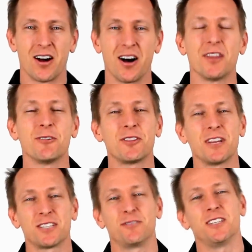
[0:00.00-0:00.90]
Hi there and
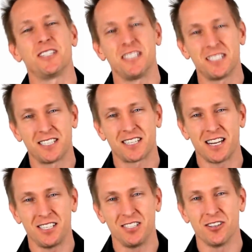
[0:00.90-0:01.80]
thanks for listening. This is
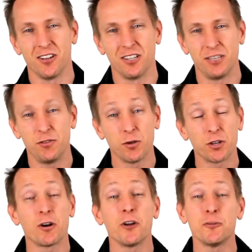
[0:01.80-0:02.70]
Casey Gollan. If you want
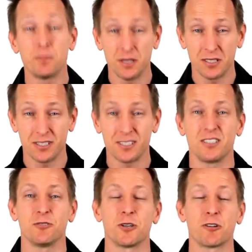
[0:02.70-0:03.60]
to grow your
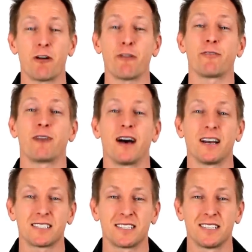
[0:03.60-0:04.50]
business and you want to grow it
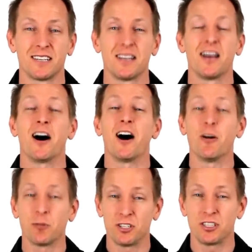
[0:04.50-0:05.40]
fast,
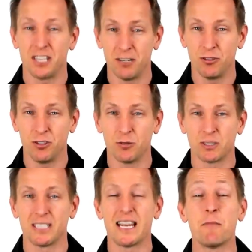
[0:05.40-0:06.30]
I'm going to share with you
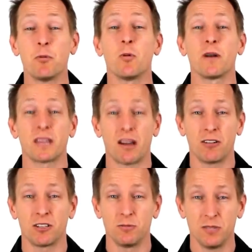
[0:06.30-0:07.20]
what the number one
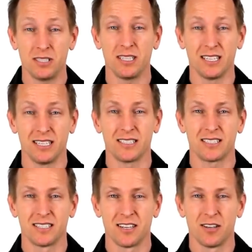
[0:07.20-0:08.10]
characteristic
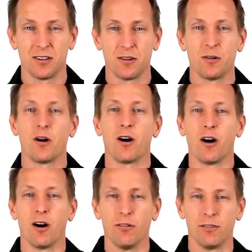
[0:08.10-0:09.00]
is
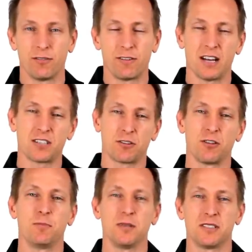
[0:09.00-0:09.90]
of the fast
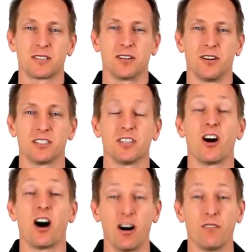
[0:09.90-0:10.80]
growth business clients
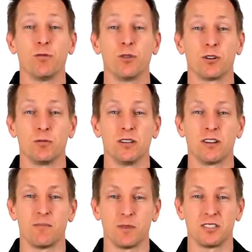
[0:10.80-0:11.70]
that I've worked with
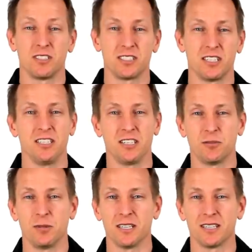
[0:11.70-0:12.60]
over my 16-year
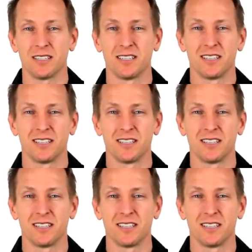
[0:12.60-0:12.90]
career.